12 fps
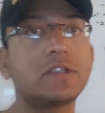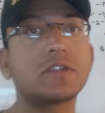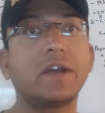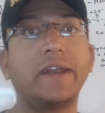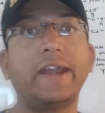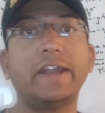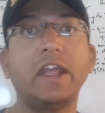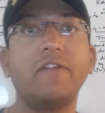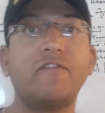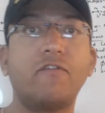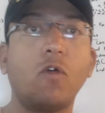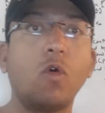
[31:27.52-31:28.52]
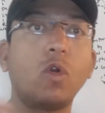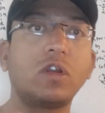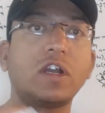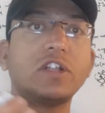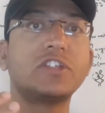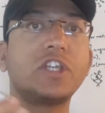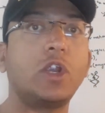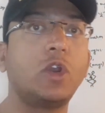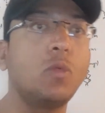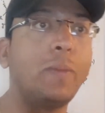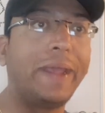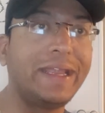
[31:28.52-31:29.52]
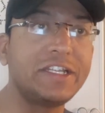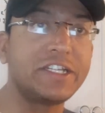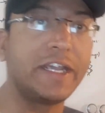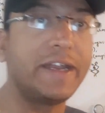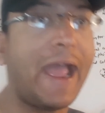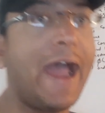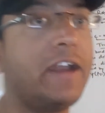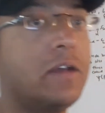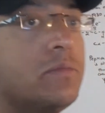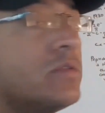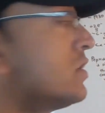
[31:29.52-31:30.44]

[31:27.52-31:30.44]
connecting four consecutive main chain atoms.